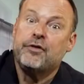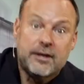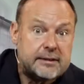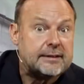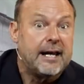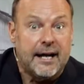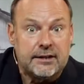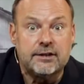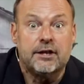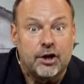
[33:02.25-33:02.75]

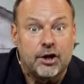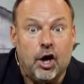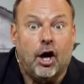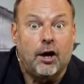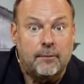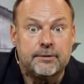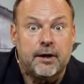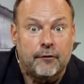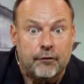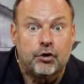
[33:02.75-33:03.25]
this guy's going to
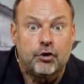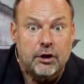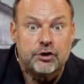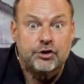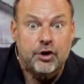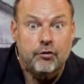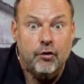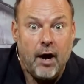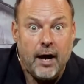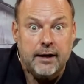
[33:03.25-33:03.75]
call himself a
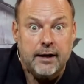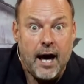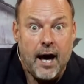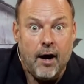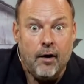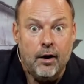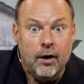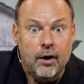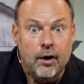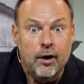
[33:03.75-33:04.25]
Christian right
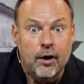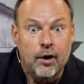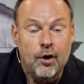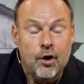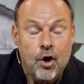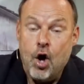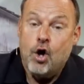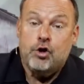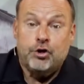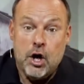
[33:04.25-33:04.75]
now?
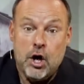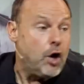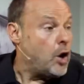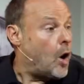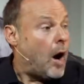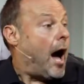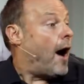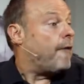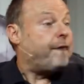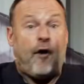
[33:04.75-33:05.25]
Do you
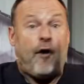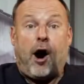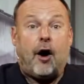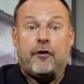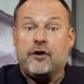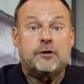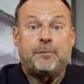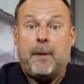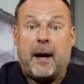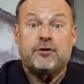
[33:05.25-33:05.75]
know how far
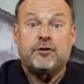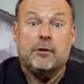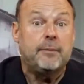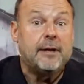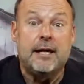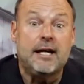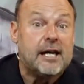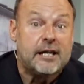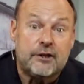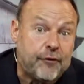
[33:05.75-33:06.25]
in the spectrum
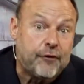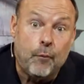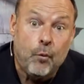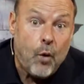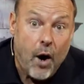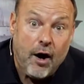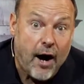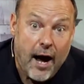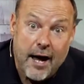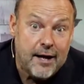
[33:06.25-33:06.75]
he is from
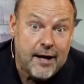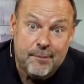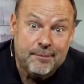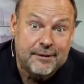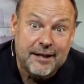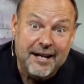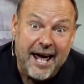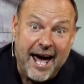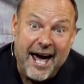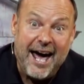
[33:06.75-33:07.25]
where I am
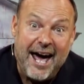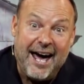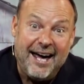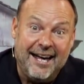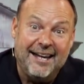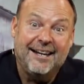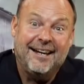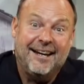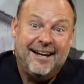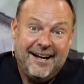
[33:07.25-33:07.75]

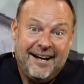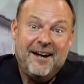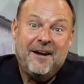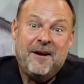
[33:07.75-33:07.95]
today?